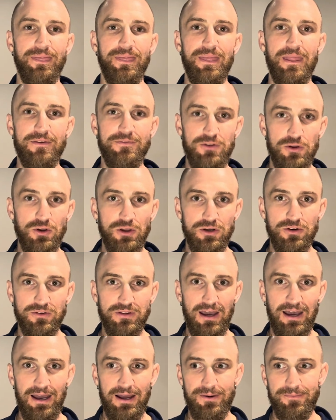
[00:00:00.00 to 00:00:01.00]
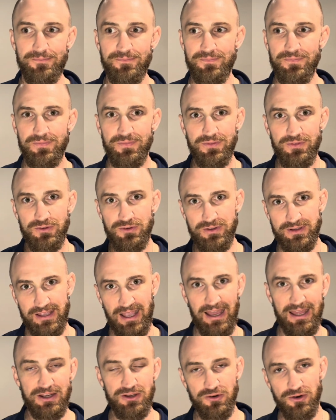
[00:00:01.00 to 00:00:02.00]
If you can do that,
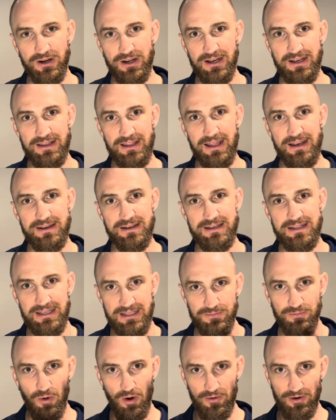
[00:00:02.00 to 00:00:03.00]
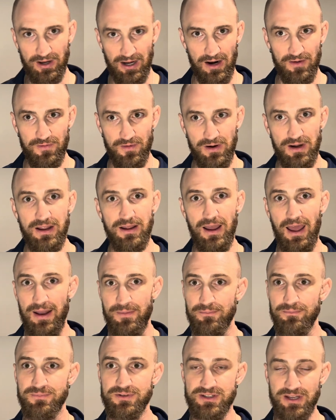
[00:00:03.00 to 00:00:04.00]
again, you're going to then need more recovery,
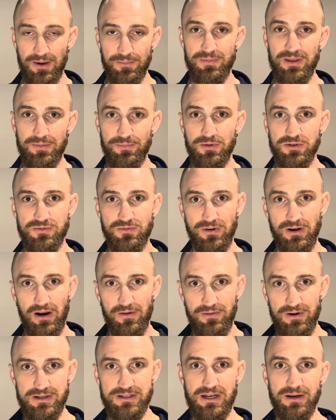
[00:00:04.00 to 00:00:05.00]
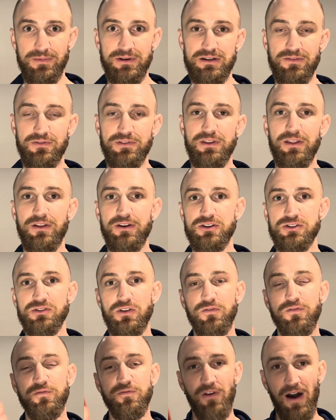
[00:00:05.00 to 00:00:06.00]
and some people's recovery is going to be different than others. So
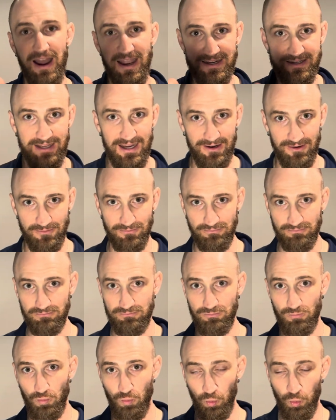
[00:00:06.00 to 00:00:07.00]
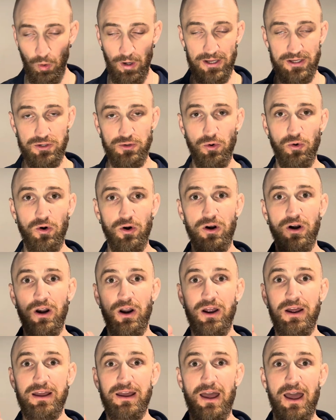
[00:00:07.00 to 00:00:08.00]
find out what your
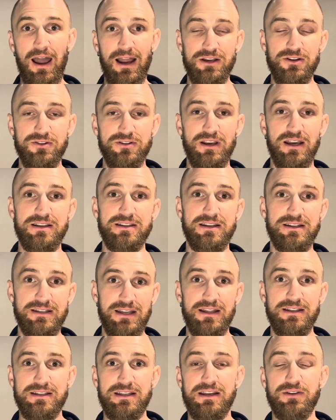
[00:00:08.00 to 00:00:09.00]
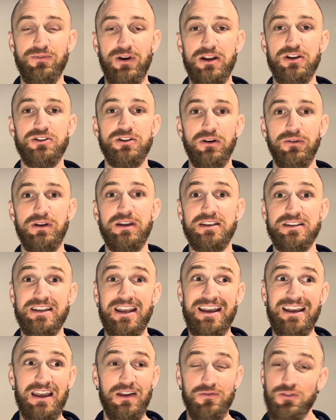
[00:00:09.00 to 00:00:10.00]
exercise intensity ratio is.
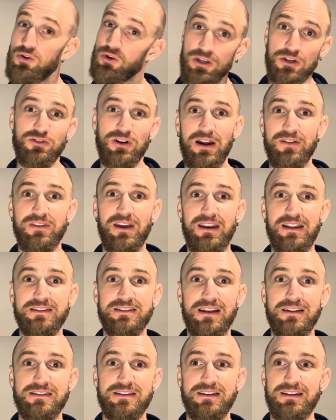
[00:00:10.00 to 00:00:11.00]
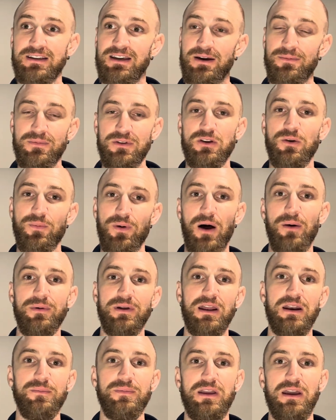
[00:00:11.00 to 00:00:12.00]
If you can drive that intensity up, you're probably
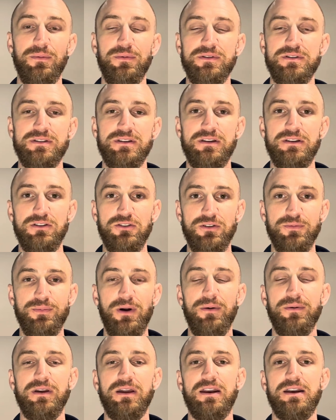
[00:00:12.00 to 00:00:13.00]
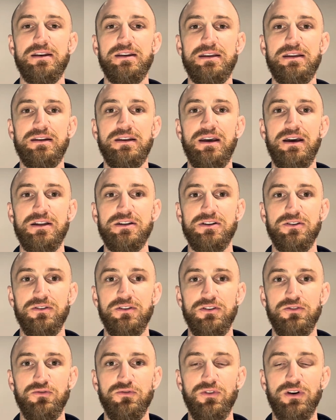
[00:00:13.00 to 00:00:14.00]
going to need to
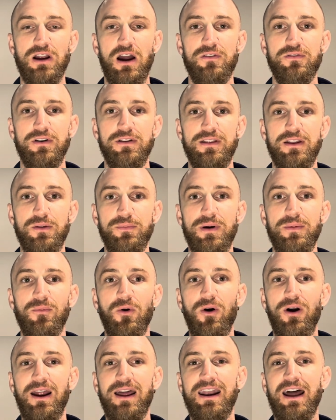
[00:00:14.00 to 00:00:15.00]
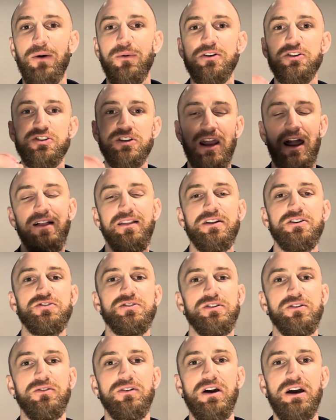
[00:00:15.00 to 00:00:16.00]
recover a little bit more. And I would challenge
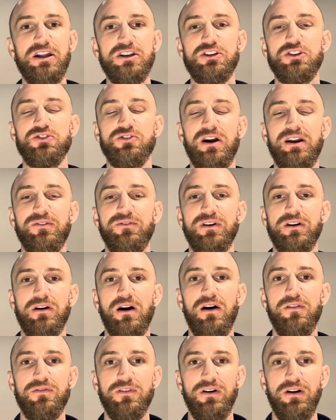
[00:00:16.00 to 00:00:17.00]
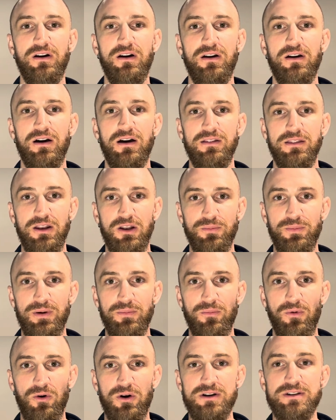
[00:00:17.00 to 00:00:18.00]
you to try to recover a little
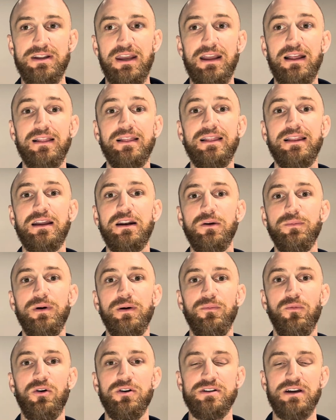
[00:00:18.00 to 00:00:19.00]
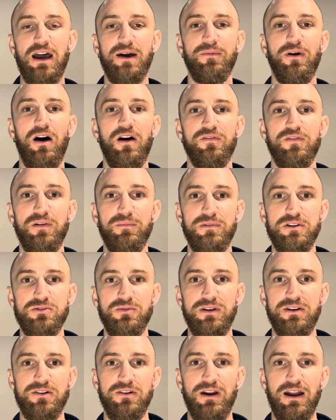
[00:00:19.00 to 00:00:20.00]
bit more. Take a little bit more time off in
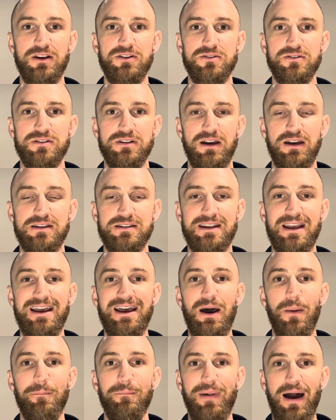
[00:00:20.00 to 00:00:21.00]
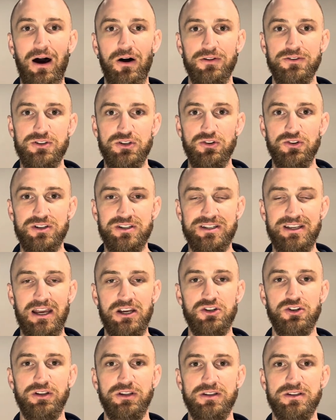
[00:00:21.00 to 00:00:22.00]
between your exercise bouts, your
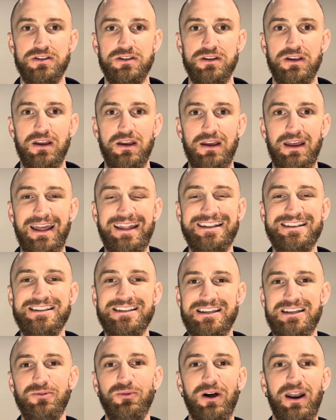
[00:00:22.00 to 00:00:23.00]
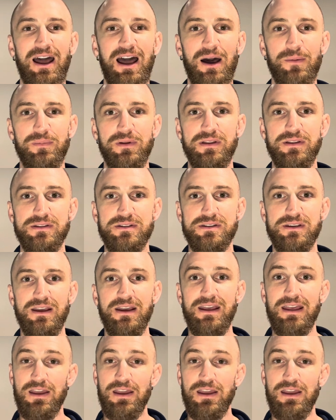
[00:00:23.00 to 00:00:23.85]
sessions, and see what happens.